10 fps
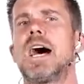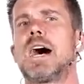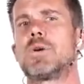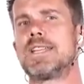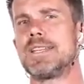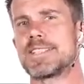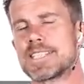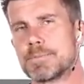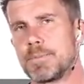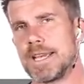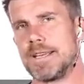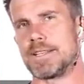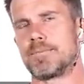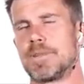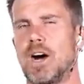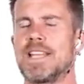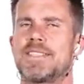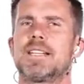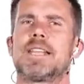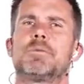Uh, we need speed. Now
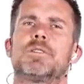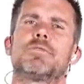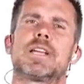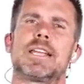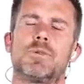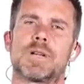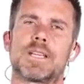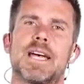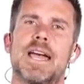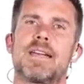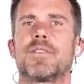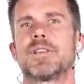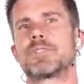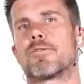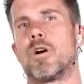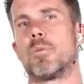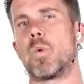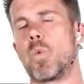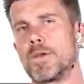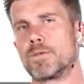ideally we really want to take this from
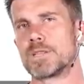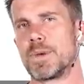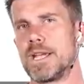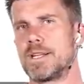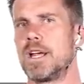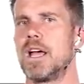wheel speed,